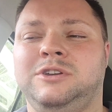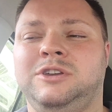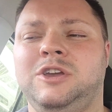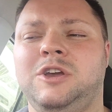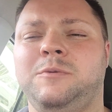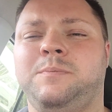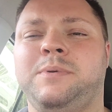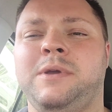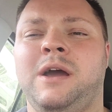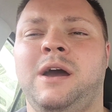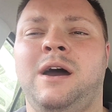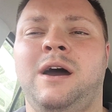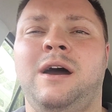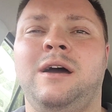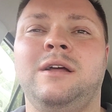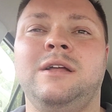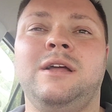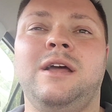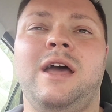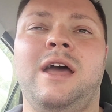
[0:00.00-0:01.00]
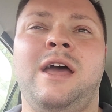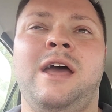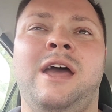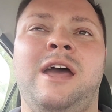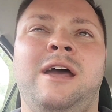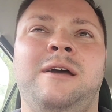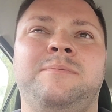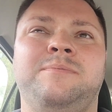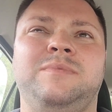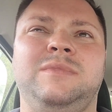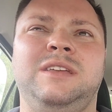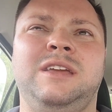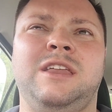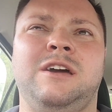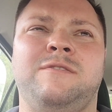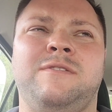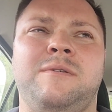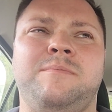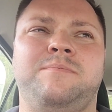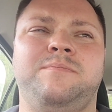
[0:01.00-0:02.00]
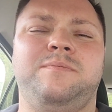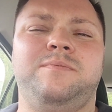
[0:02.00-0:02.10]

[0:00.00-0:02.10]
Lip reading: QPR, they're